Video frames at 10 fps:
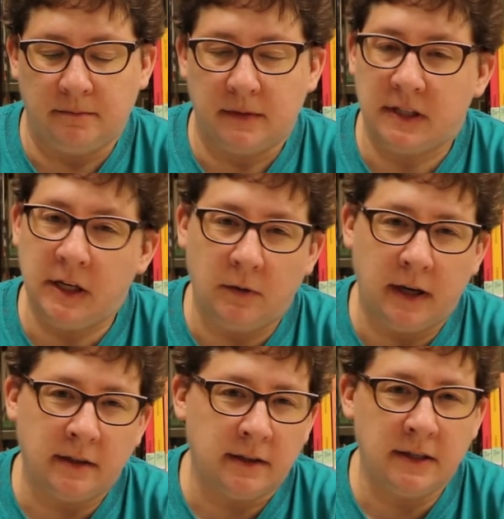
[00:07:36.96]

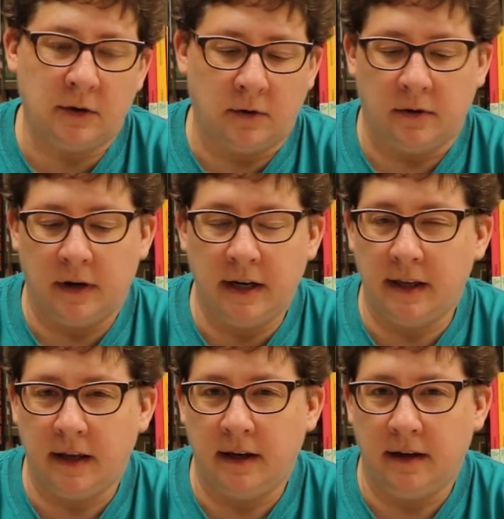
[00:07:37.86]
sequins or
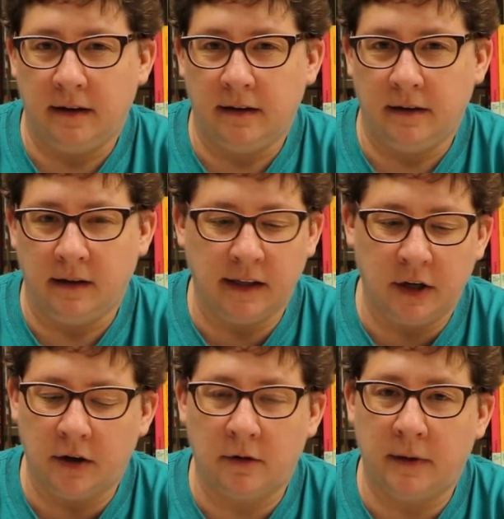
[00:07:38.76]
anything,
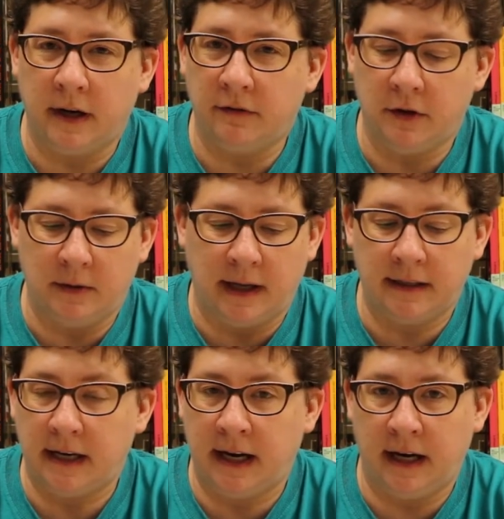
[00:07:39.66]
glitter, whatever you would like
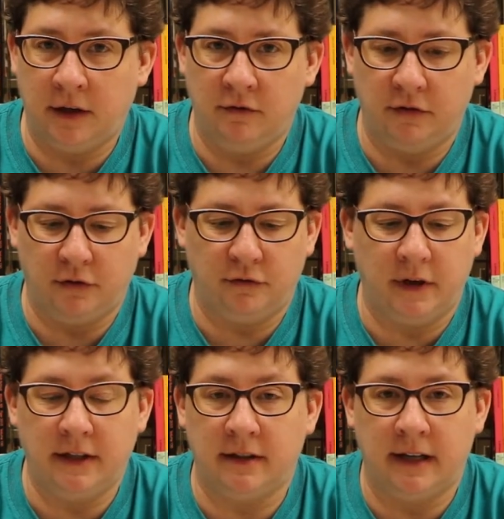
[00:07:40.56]
to add, feel
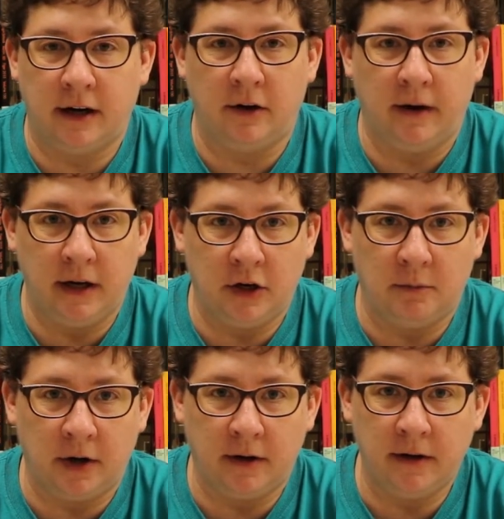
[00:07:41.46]
free to decorate your
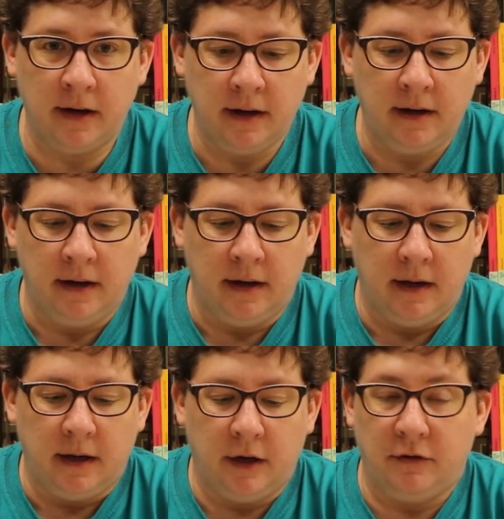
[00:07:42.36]
bird.
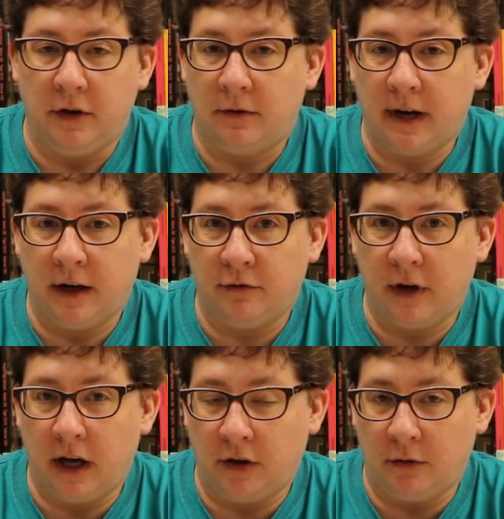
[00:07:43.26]
If you don't have
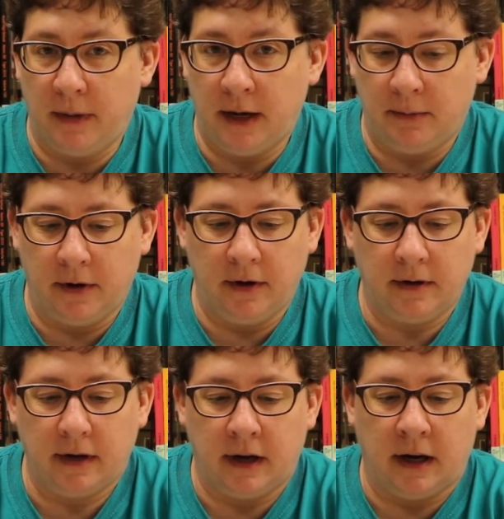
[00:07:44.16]
colored paper,
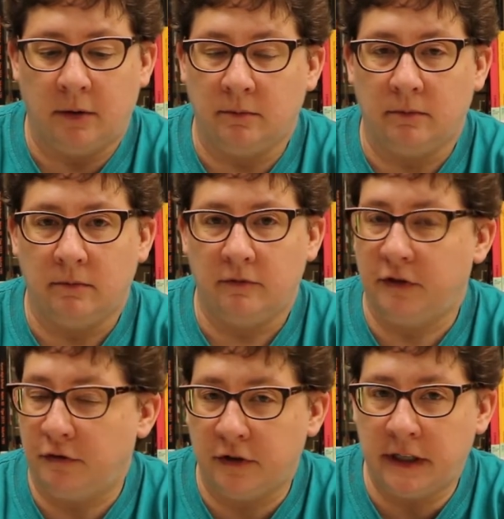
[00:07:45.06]

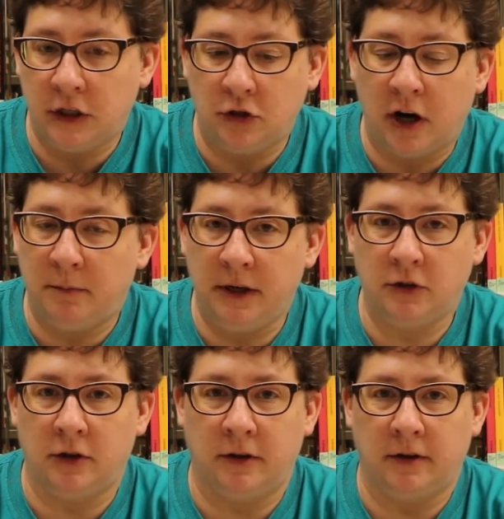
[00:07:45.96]
feel free to draw a
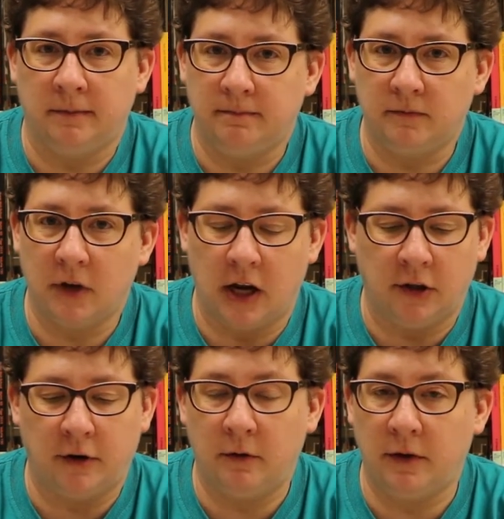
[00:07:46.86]
picture.
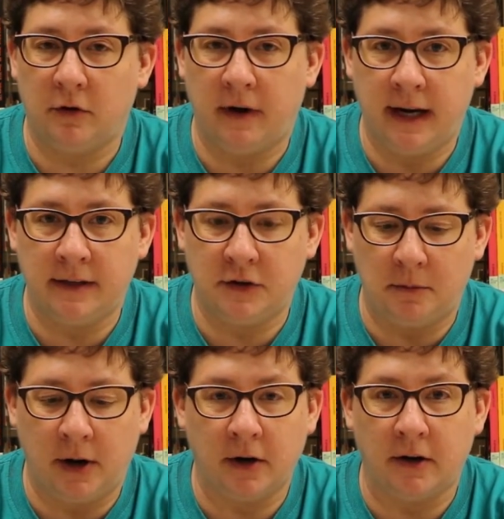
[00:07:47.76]
Color it with crayons or
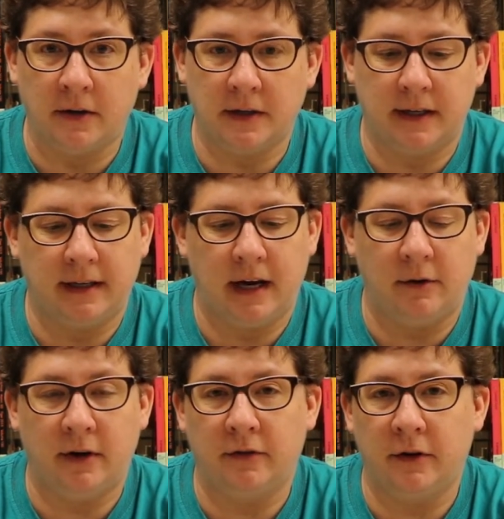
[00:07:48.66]
markers.
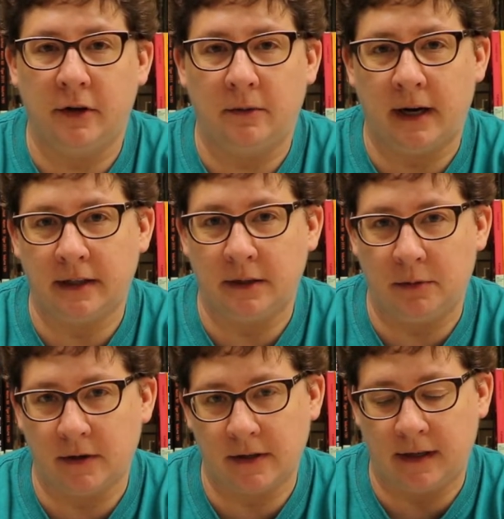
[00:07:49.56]
However you want to
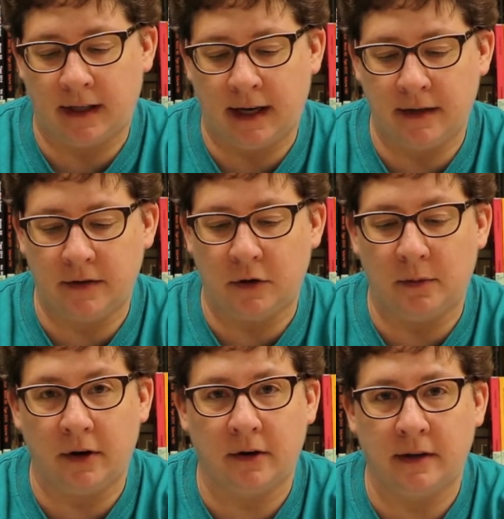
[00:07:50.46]
personalize your
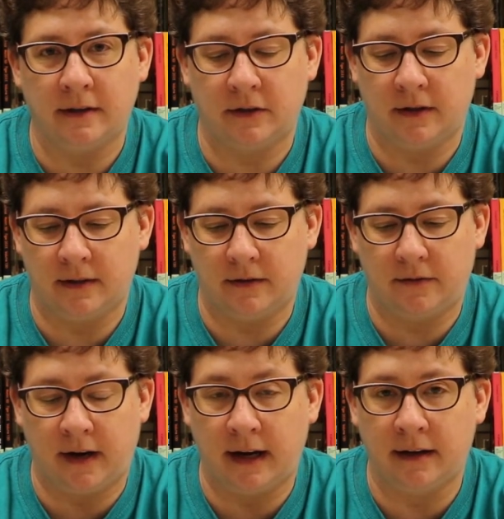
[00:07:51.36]
bird is just
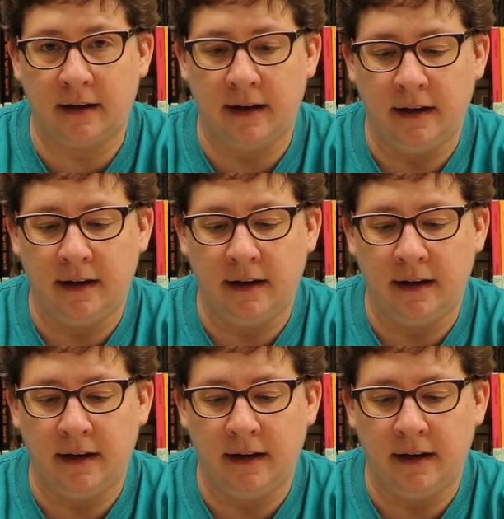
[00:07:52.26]
fine.